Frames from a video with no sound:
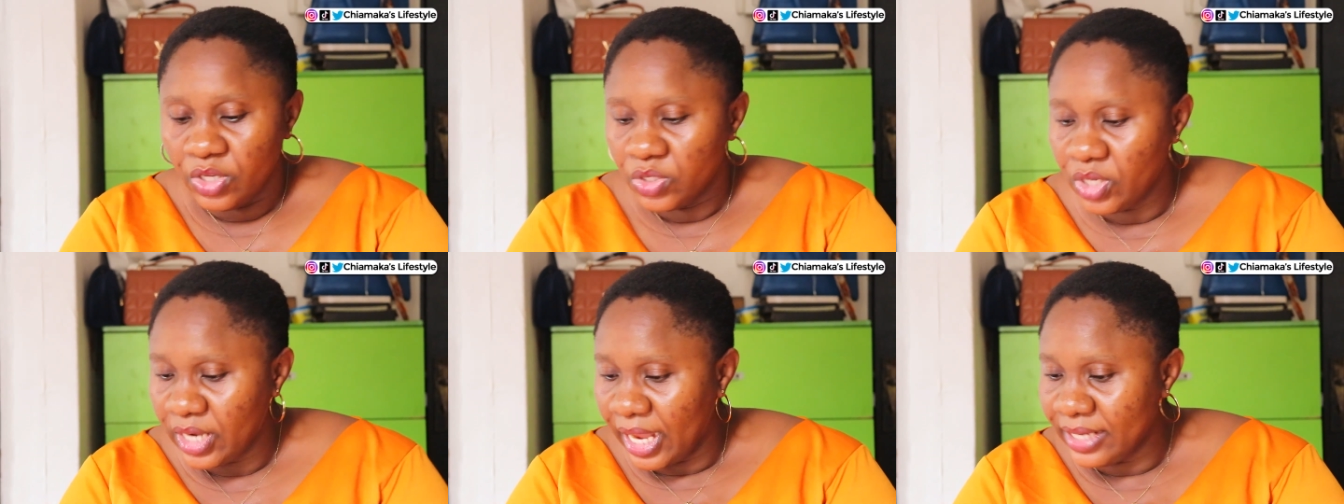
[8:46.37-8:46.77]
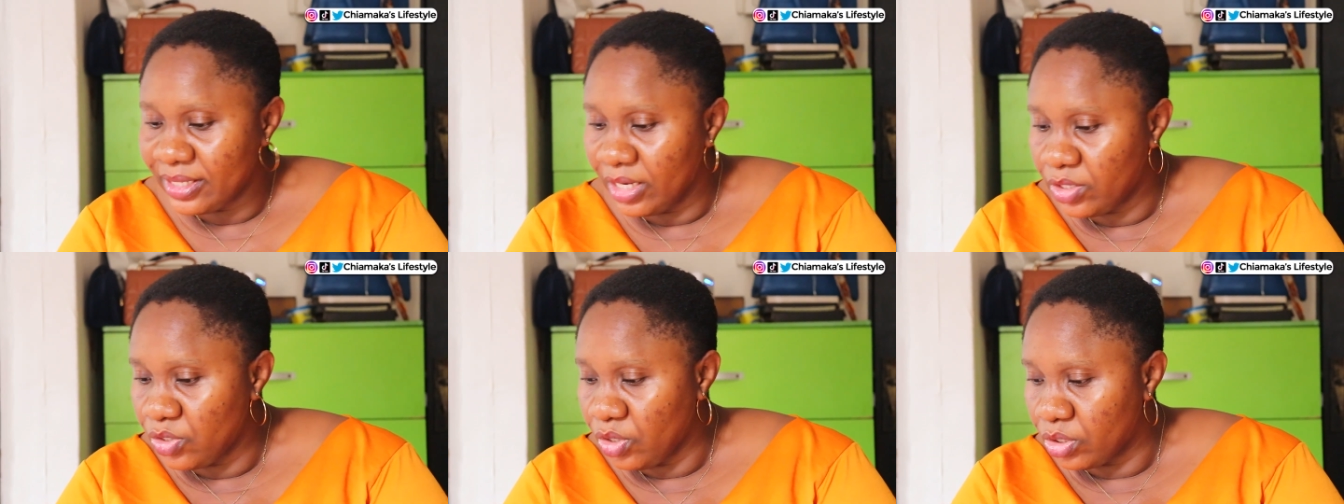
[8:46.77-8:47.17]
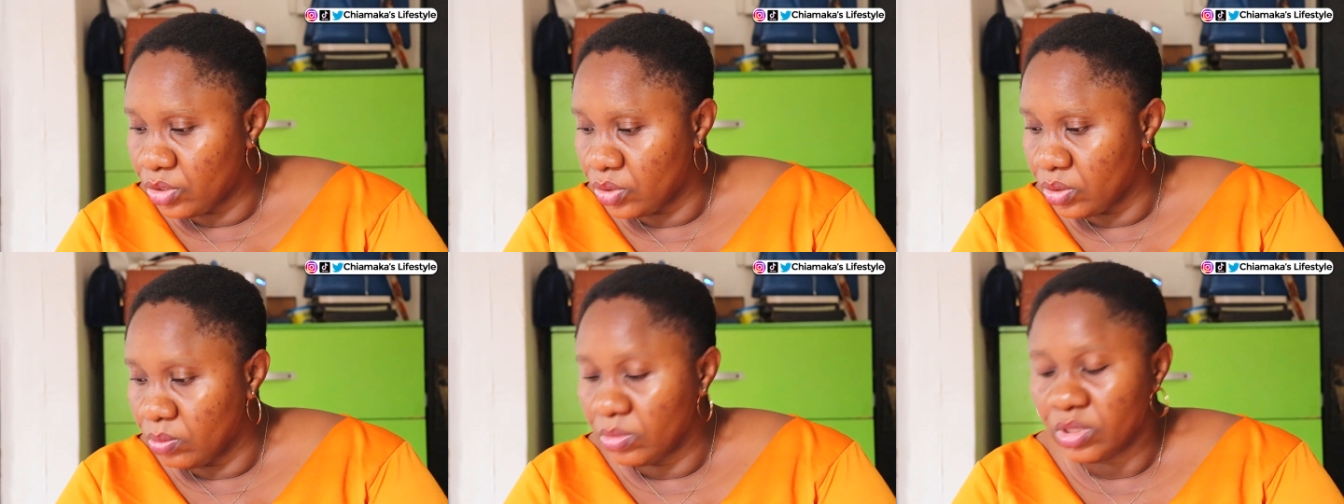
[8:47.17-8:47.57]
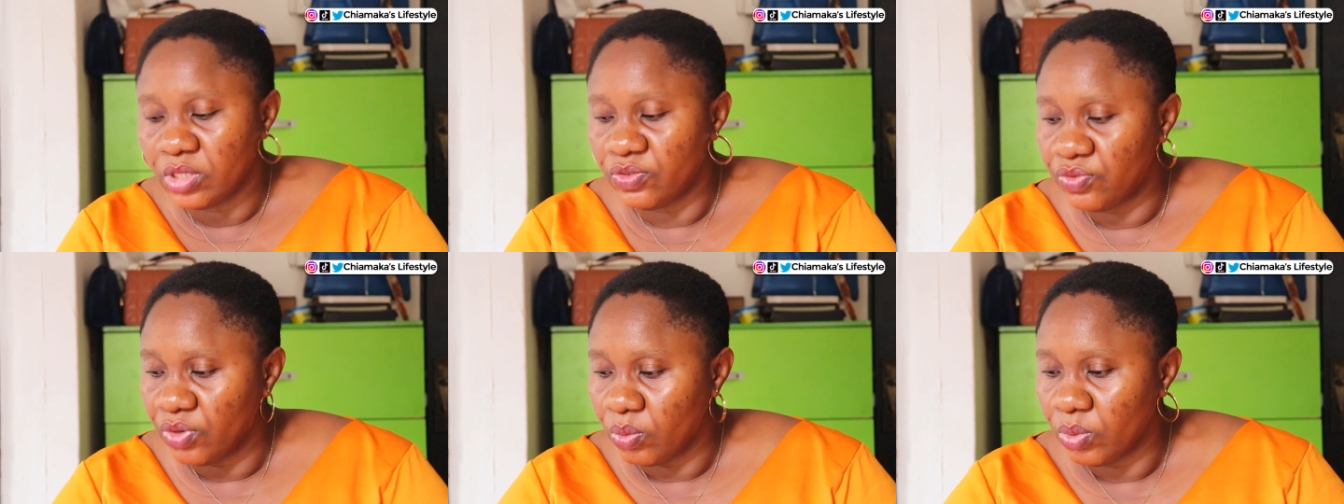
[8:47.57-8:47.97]
So guys, thank you all so
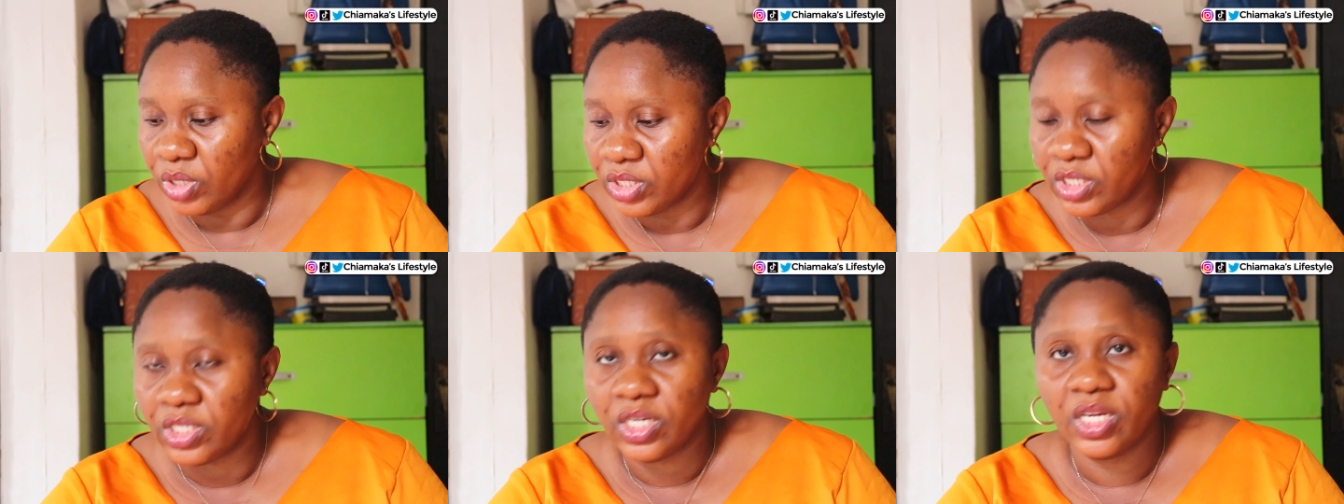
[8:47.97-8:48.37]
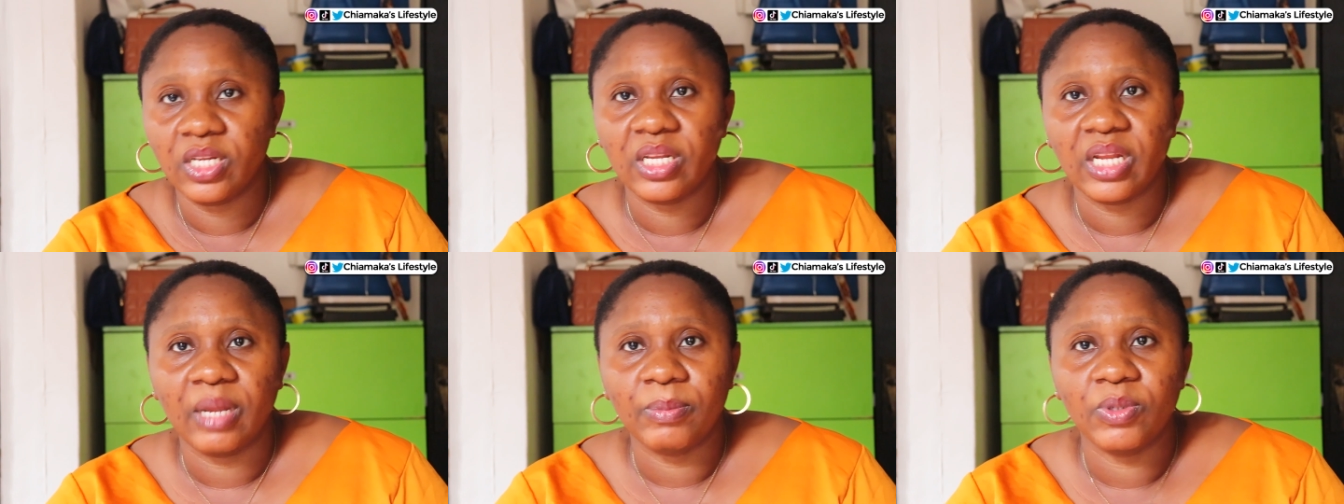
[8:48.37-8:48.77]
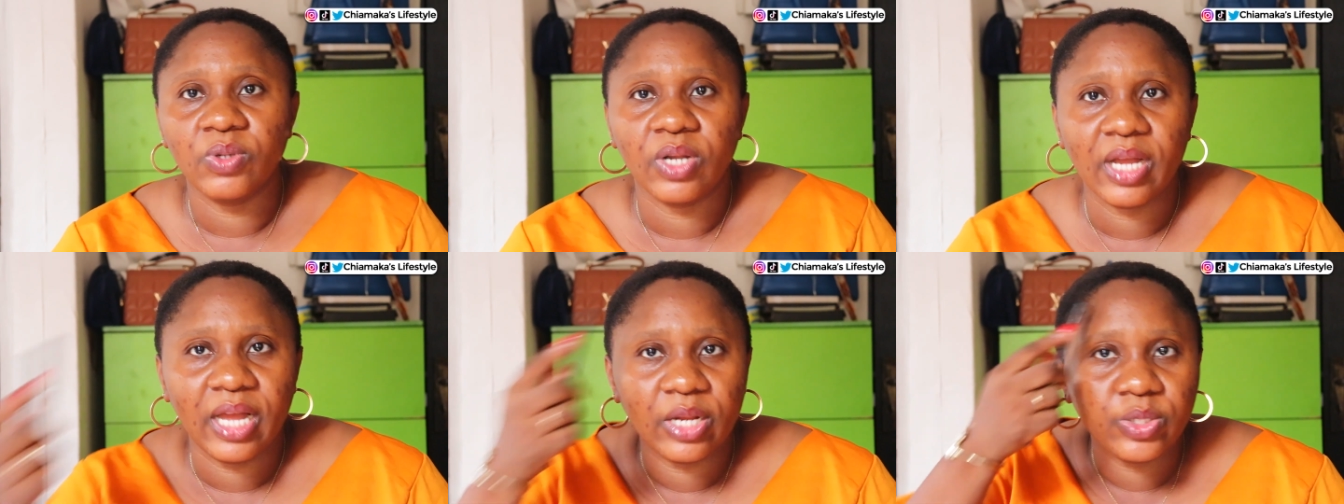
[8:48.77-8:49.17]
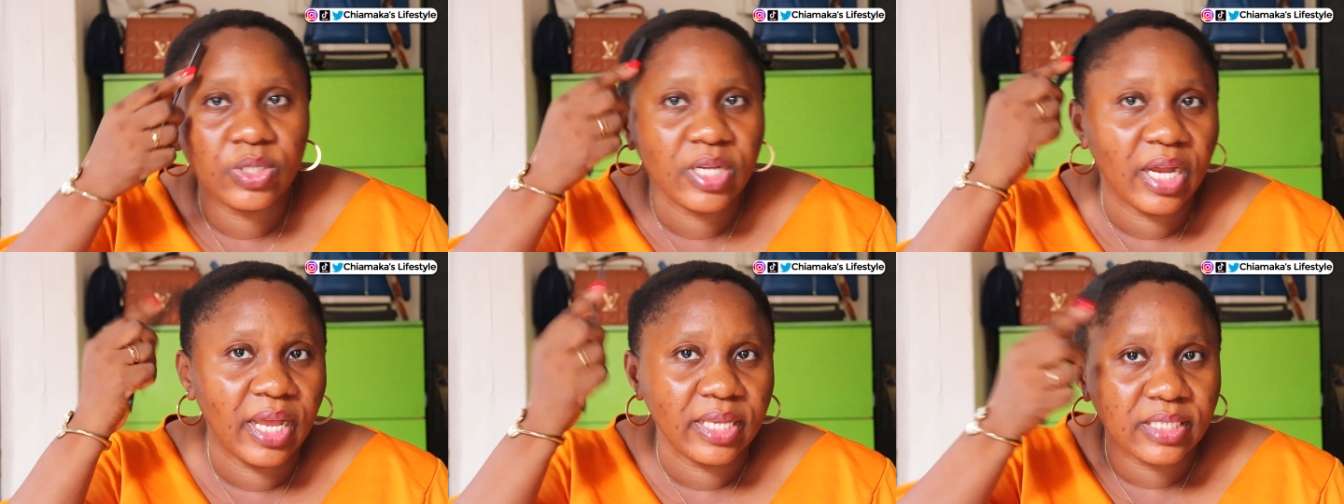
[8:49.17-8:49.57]
much for watching. I'm going to catch you
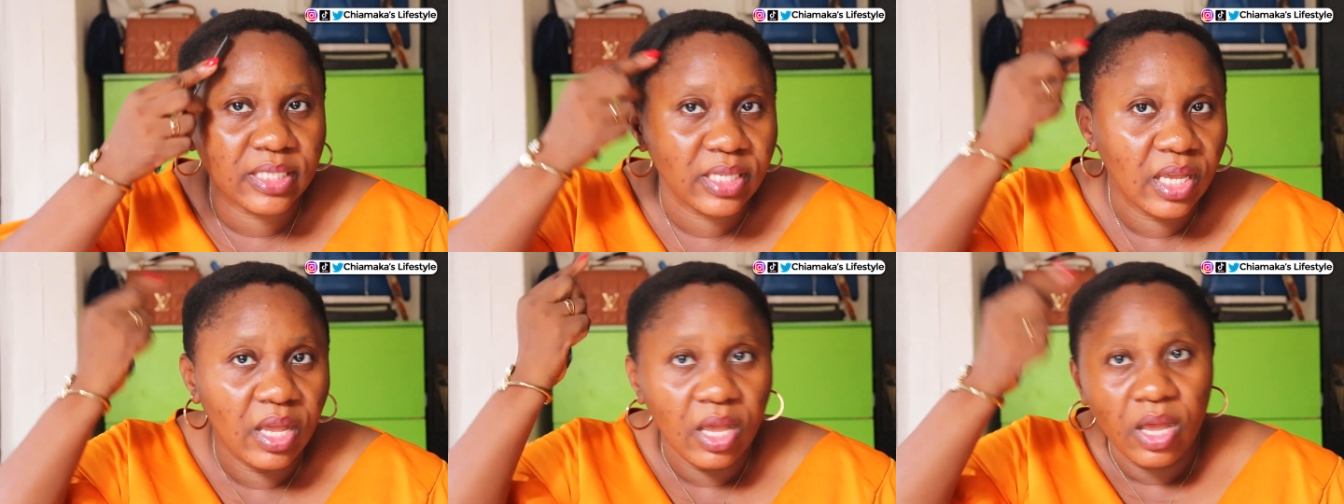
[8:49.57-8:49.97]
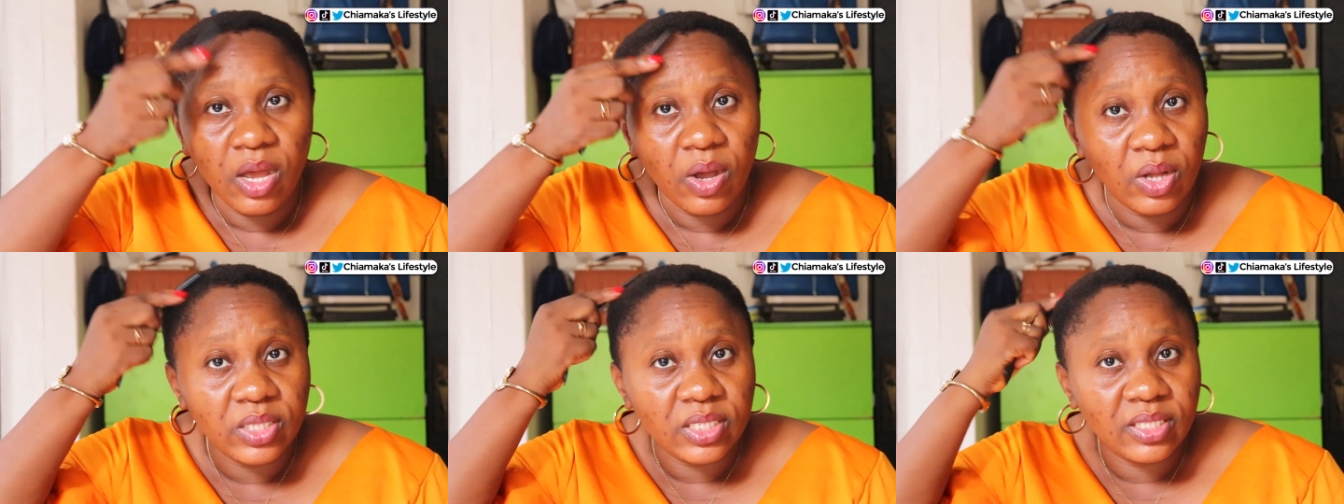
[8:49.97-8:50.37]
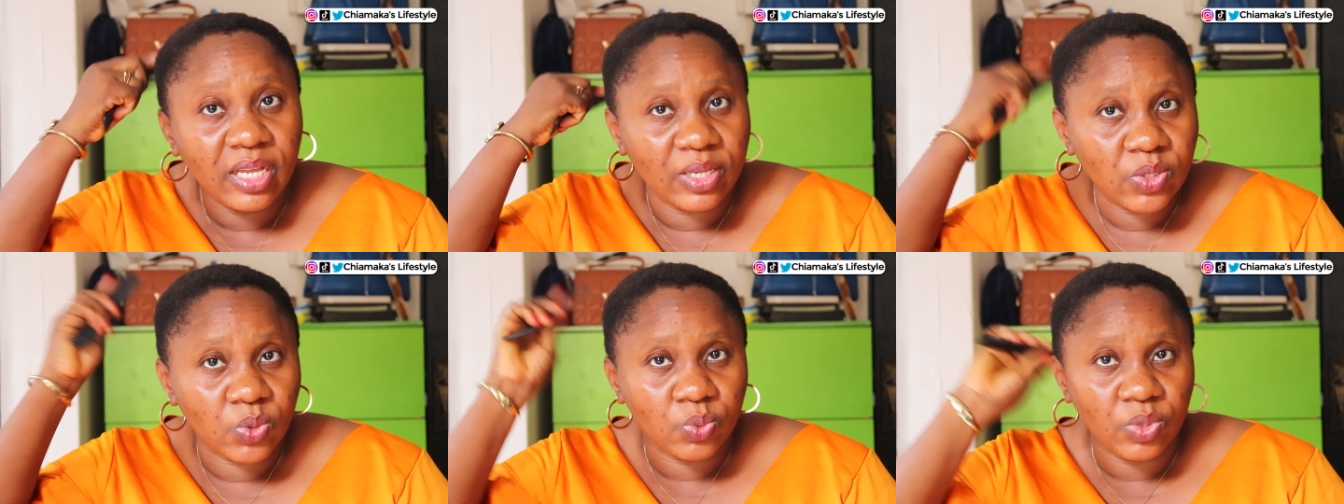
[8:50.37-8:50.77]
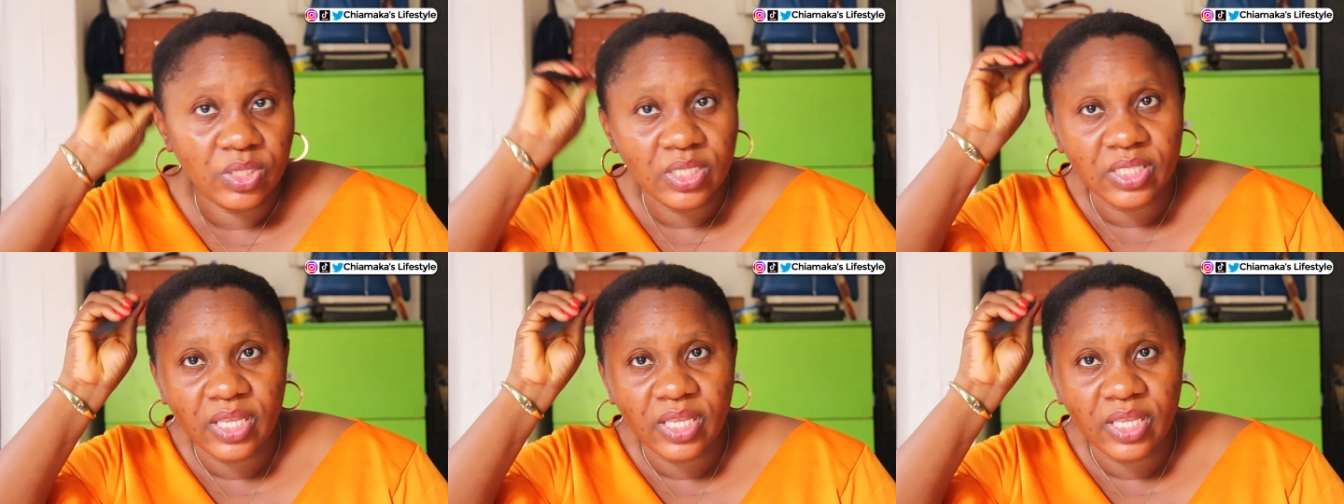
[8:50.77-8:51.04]
guys on the next one.